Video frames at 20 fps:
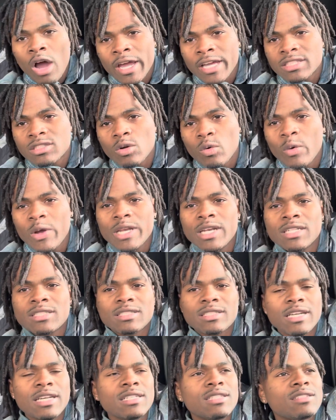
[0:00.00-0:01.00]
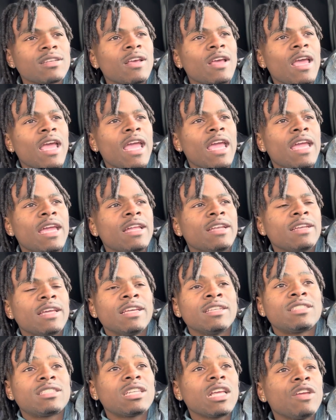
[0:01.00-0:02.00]
get to witness this
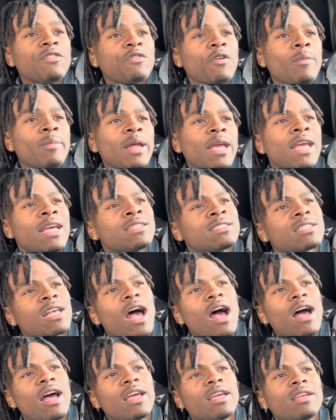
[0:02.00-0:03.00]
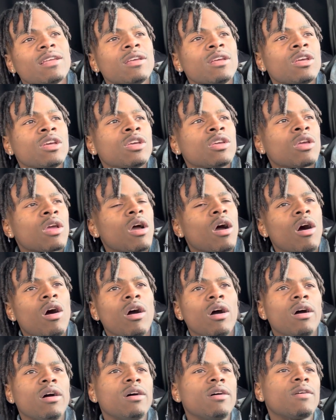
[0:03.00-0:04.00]
and see from the inside
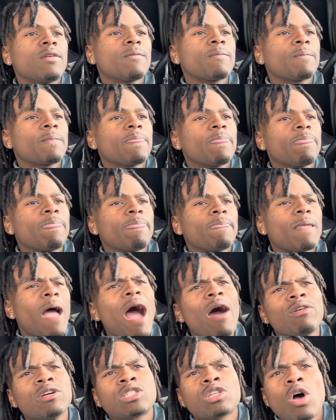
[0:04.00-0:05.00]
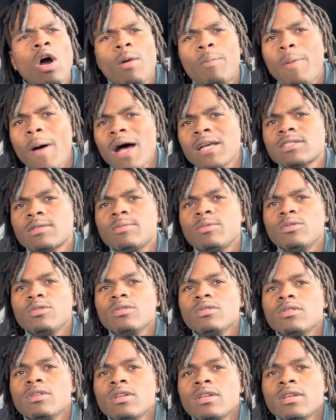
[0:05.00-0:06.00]
how it's all possible.
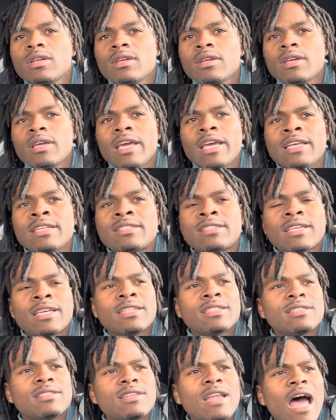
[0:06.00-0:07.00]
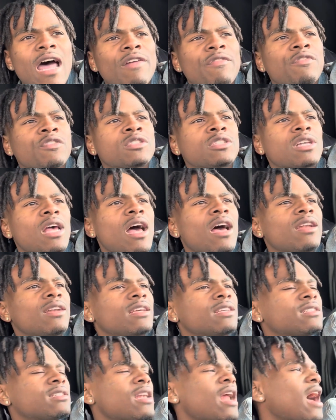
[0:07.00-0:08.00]
It's not a facade.
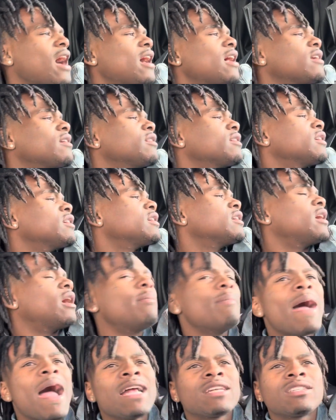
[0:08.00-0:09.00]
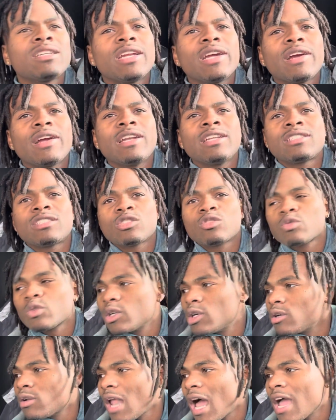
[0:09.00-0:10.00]
It's not imaginary. This is
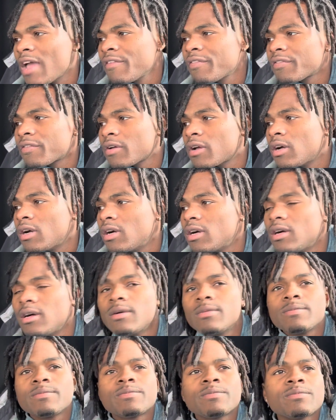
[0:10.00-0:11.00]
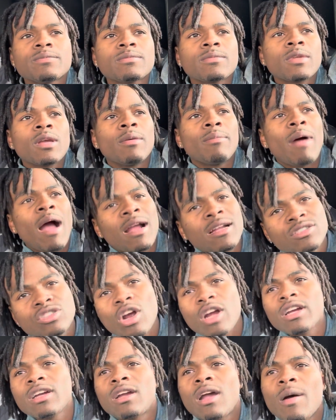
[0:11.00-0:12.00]
real life. My
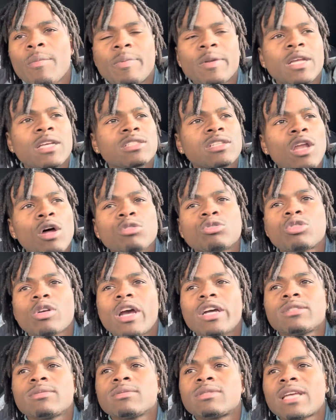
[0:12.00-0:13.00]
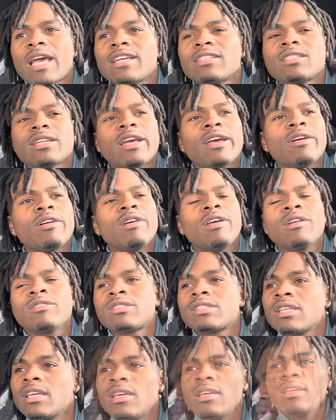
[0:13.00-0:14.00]
trucking company is Low Transportation
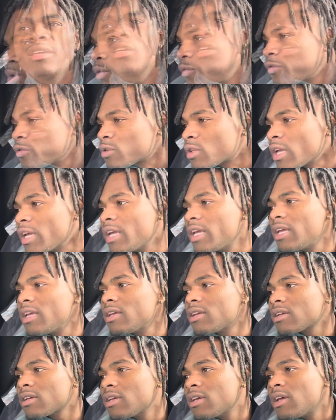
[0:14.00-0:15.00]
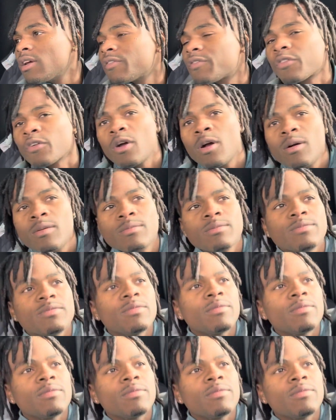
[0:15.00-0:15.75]
LLC. Beautiful thing. From